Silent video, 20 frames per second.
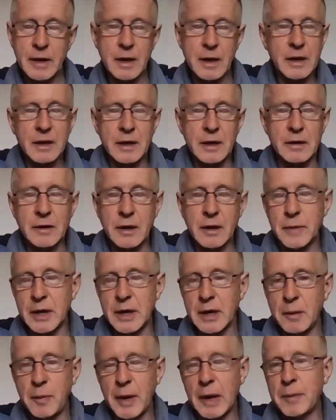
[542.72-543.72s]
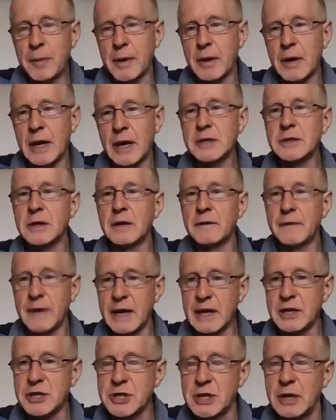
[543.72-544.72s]
You know, not many people are actually
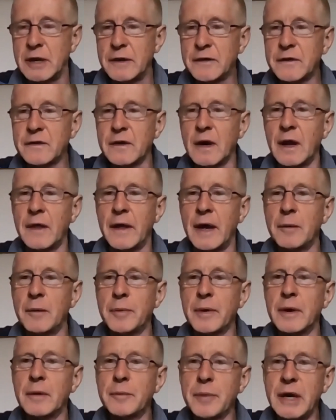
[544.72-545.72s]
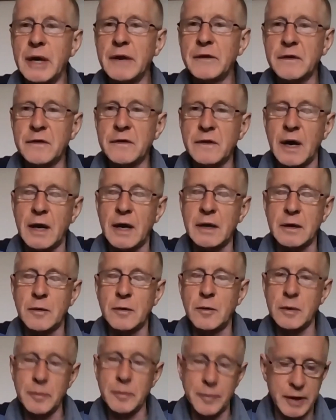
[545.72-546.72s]
evangelists, are they? But Peter said in
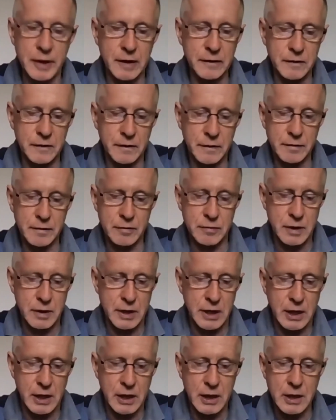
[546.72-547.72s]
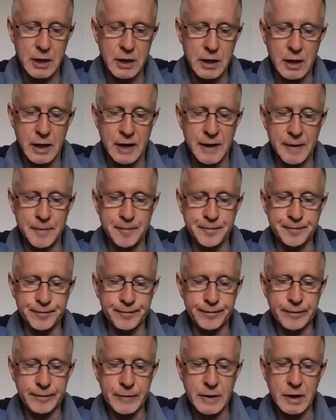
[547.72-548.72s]
1 Peter 3,
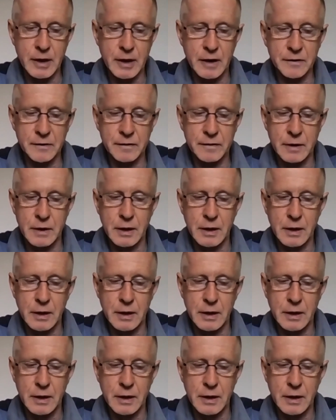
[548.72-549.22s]
ESV,